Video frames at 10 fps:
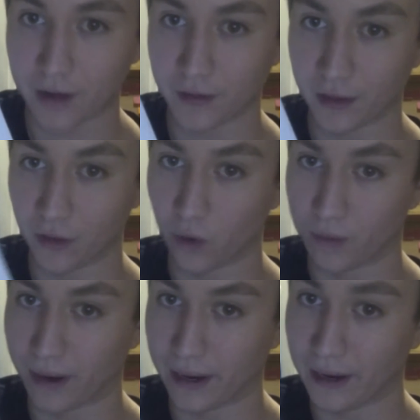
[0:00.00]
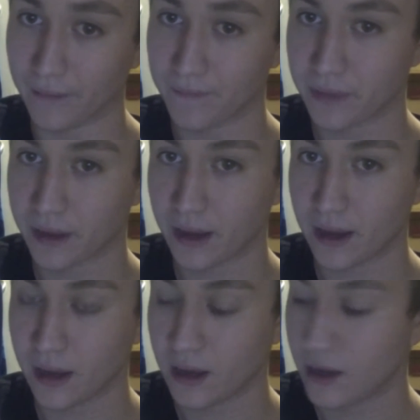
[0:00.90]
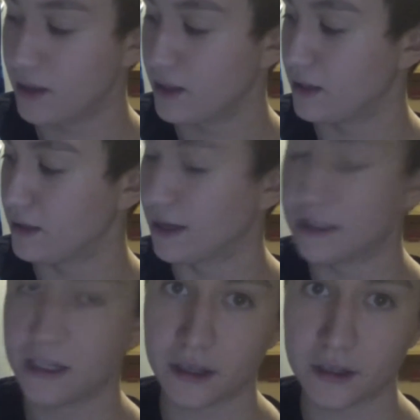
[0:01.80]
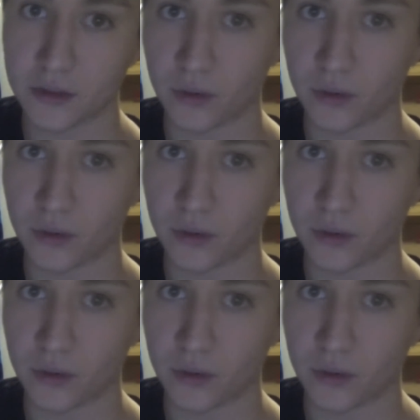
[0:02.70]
and then a 1x8. The idea is you only